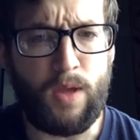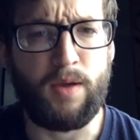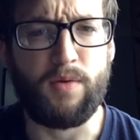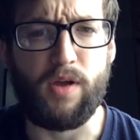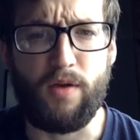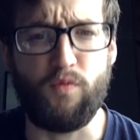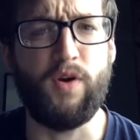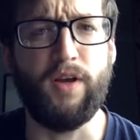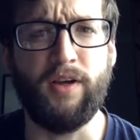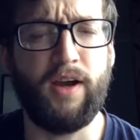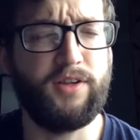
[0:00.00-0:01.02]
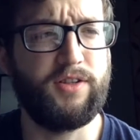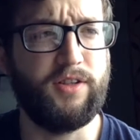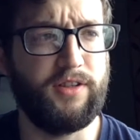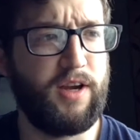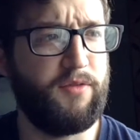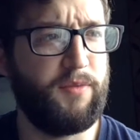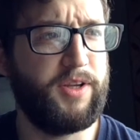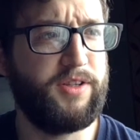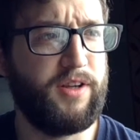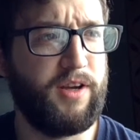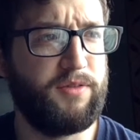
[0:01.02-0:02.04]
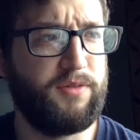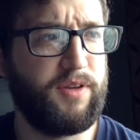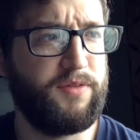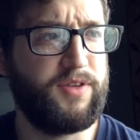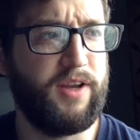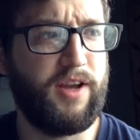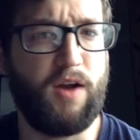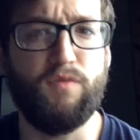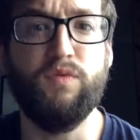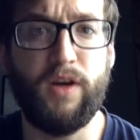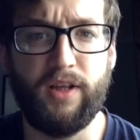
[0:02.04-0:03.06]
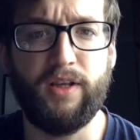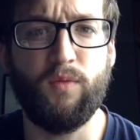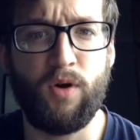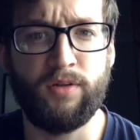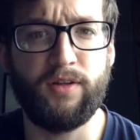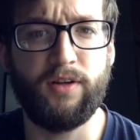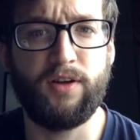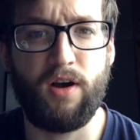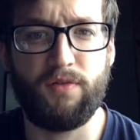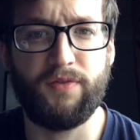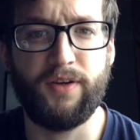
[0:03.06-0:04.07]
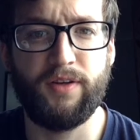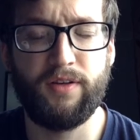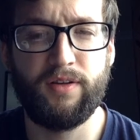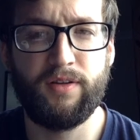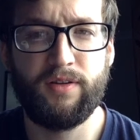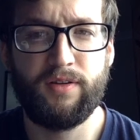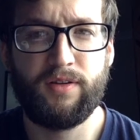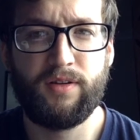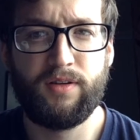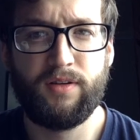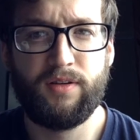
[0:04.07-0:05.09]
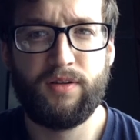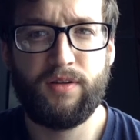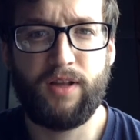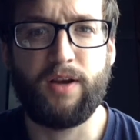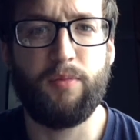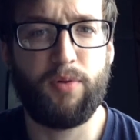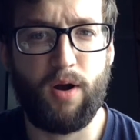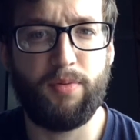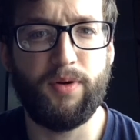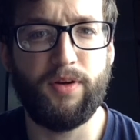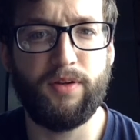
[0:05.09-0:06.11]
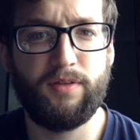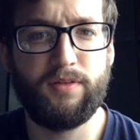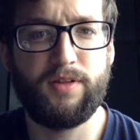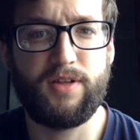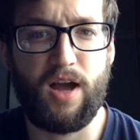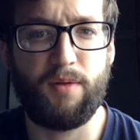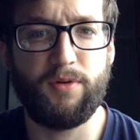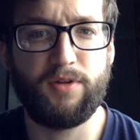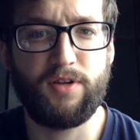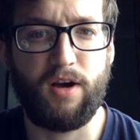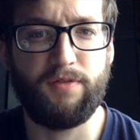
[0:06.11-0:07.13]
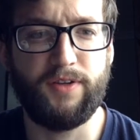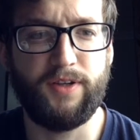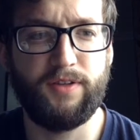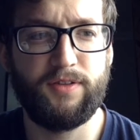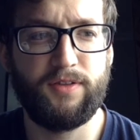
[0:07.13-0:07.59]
I really, actually, now I've said it, I really want a coffee, like a proper Starbucks coffee.